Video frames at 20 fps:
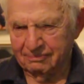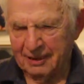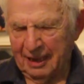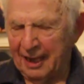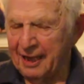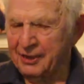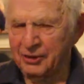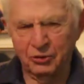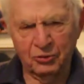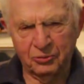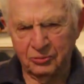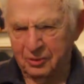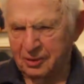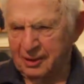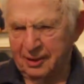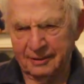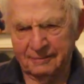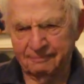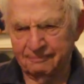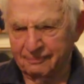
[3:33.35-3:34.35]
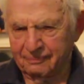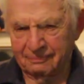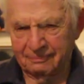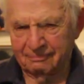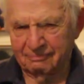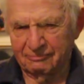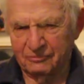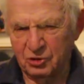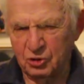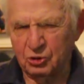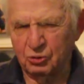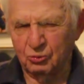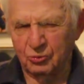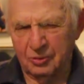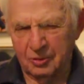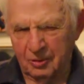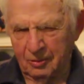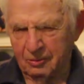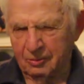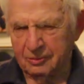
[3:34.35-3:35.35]
I used it. You
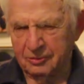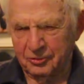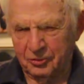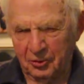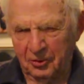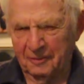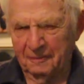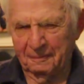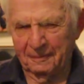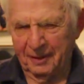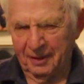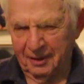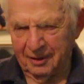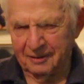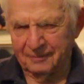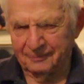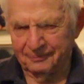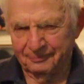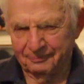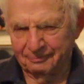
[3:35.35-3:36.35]
told your mother.